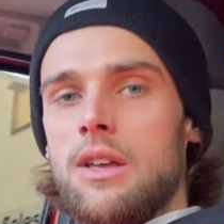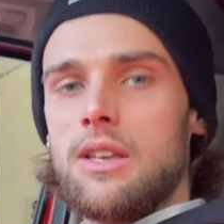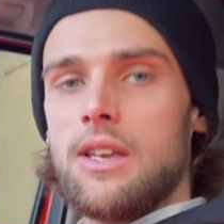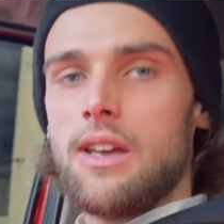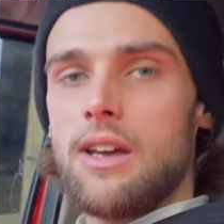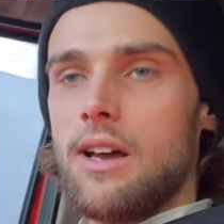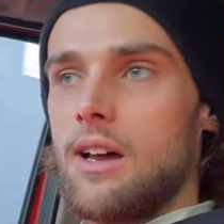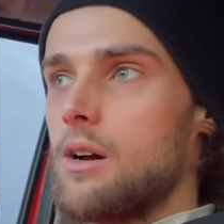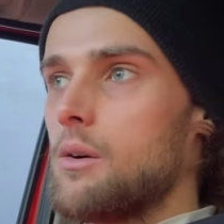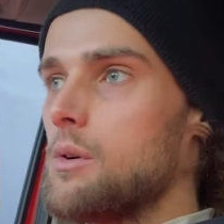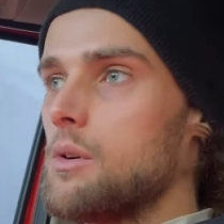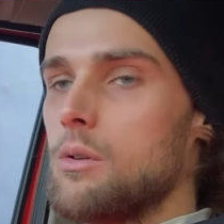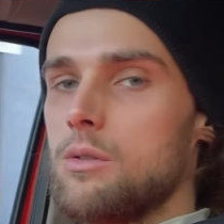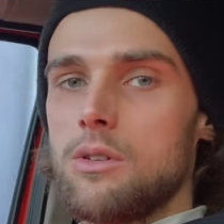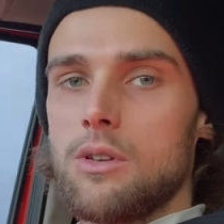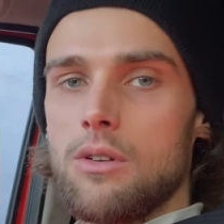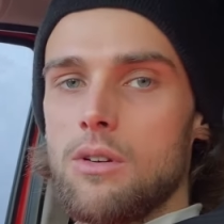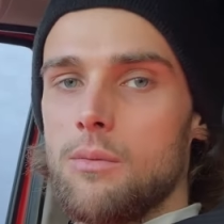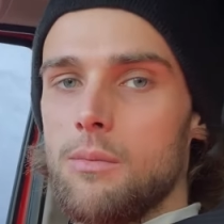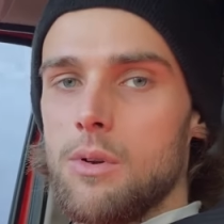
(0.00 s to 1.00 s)
Yeah, how are we all
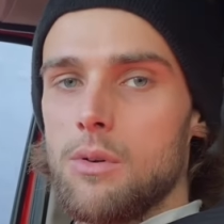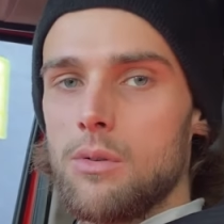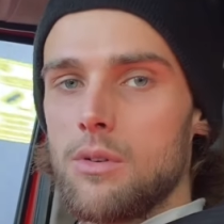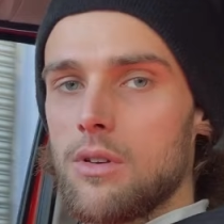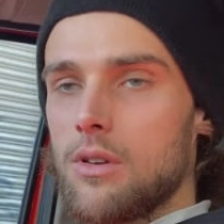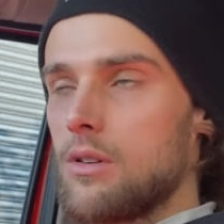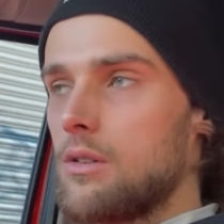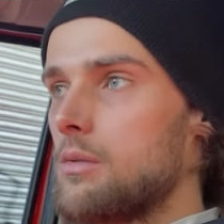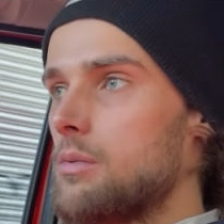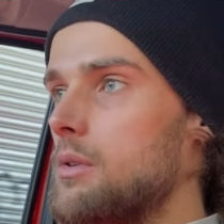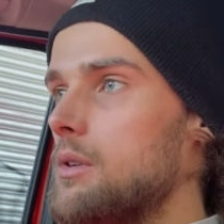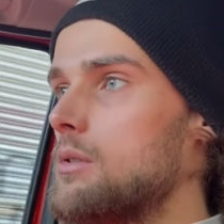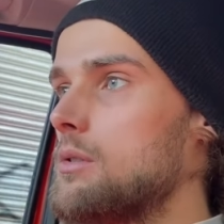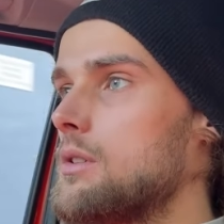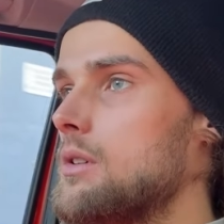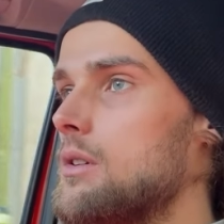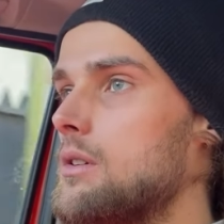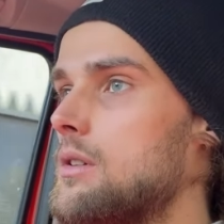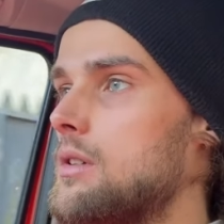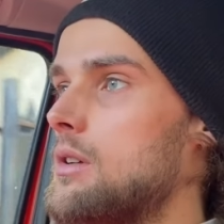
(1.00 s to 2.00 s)
doing? We all good? We all
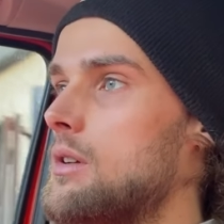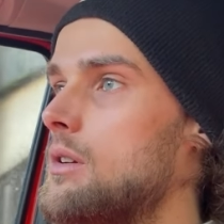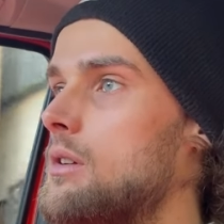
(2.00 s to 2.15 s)
good?